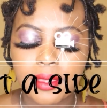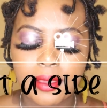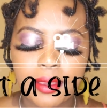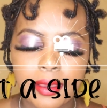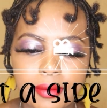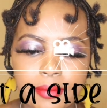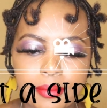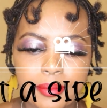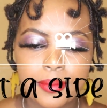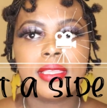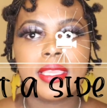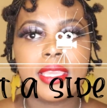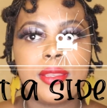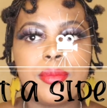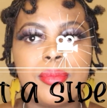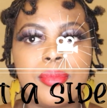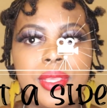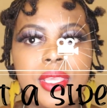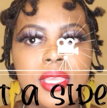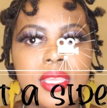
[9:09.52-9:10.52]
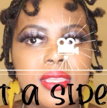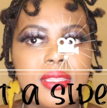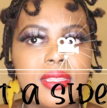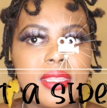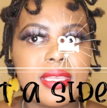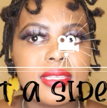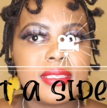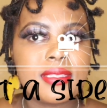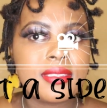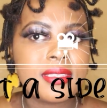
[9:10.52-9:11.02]
Yeah, can be
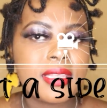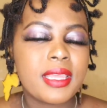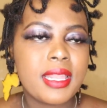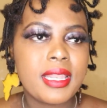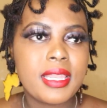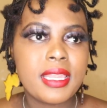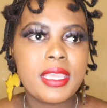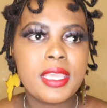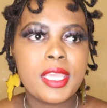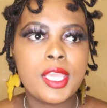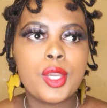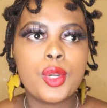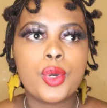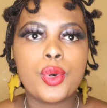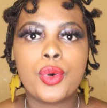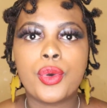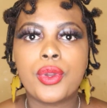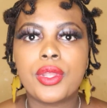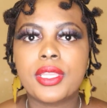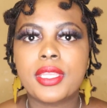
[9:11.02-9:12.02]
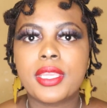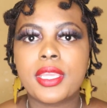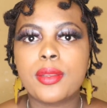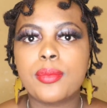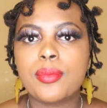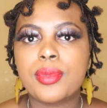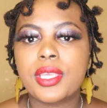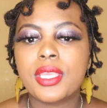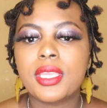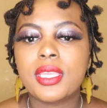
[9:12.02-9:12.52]
either selling, or it
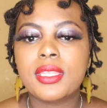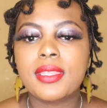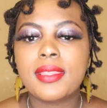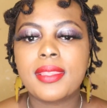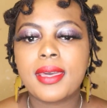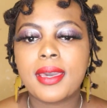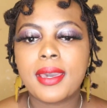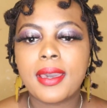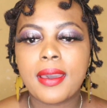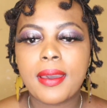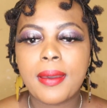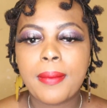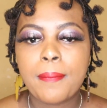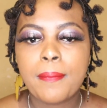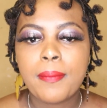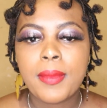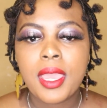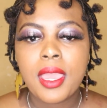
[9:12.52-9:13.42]
can be either